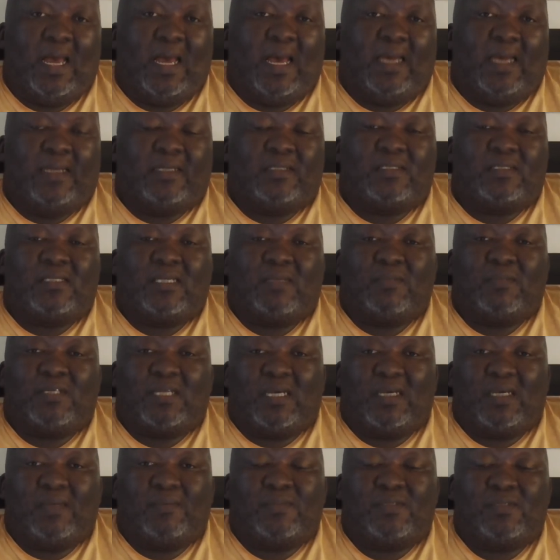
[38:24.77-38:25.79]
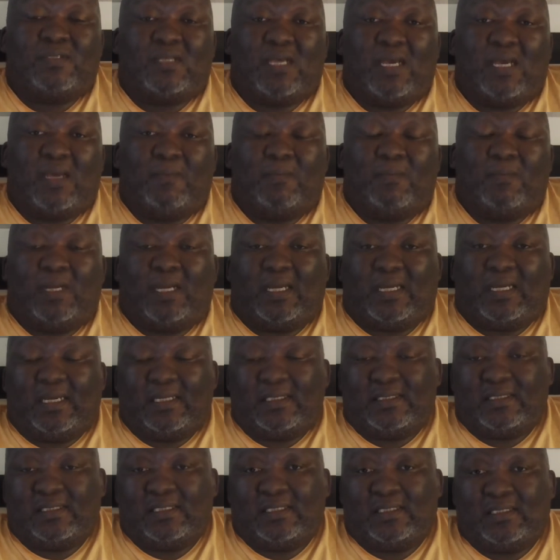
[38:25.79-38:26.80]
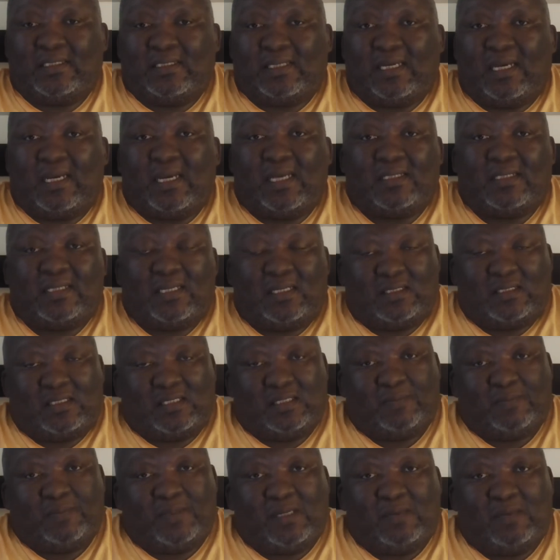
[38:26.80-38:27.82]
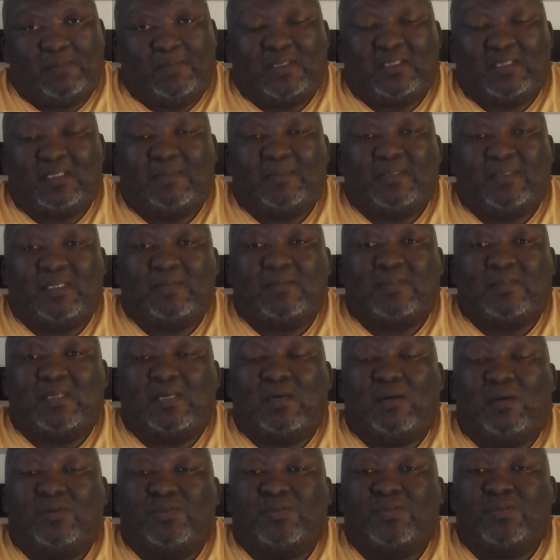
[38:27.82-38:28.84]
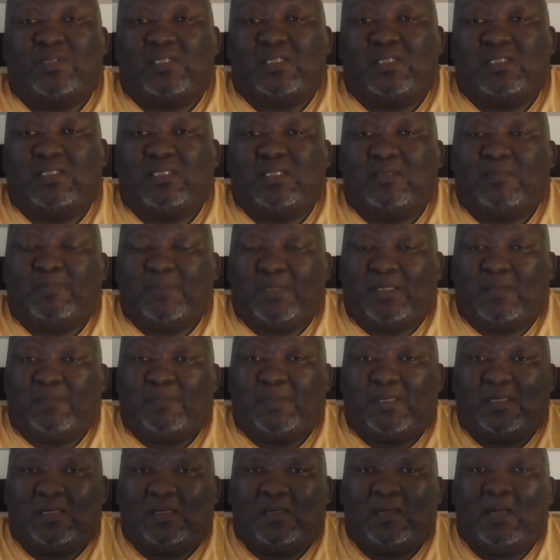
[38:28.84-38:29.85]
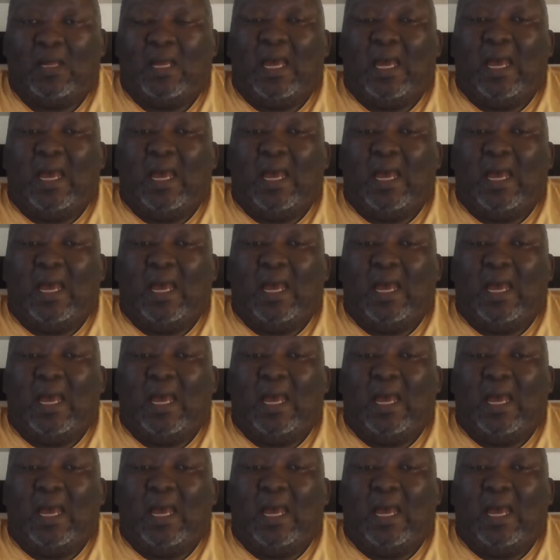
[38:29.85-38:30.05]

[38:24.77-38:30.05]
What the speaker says: And sometimes, like I said, they're SATB, but sometimes they're also TTBB.